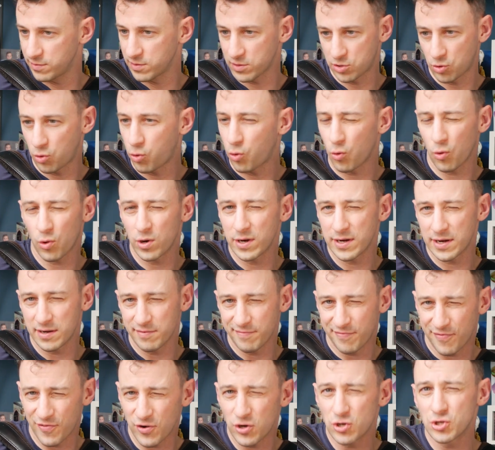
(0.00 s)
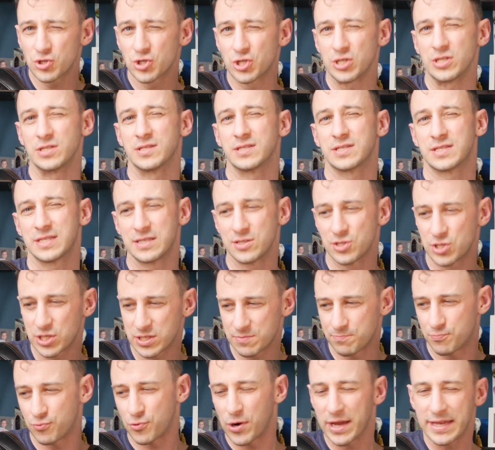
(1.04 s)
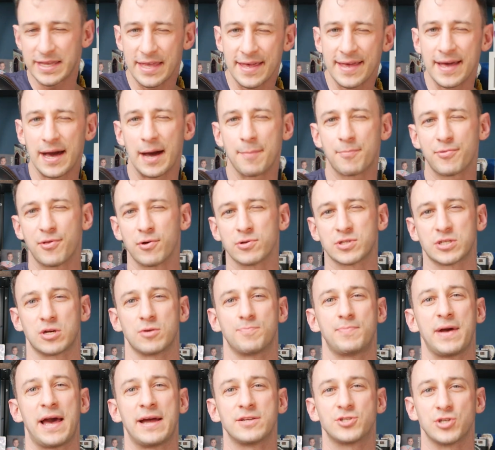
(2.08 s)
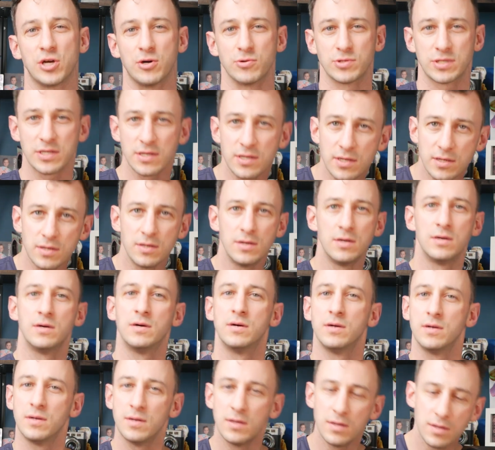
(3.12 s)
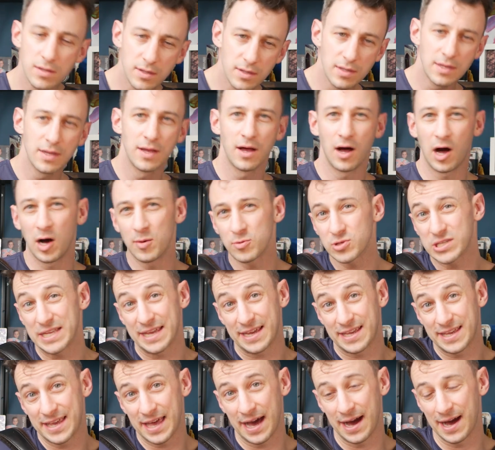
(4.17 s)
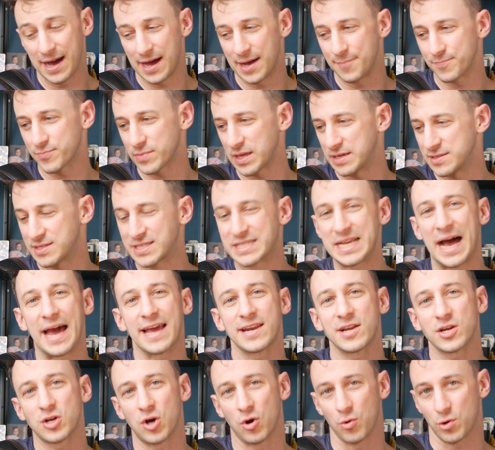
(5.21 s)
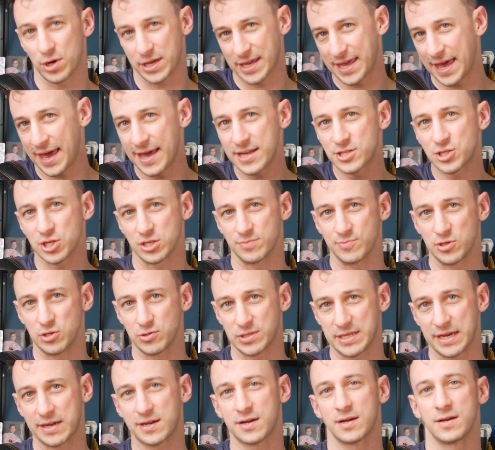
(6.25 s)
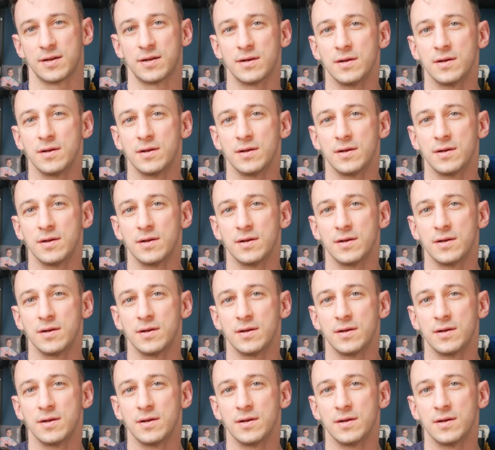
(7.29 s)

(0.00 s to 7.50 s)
chord inversions and just breaking up those arpeggios. Almost like Zydeco or Cajun music.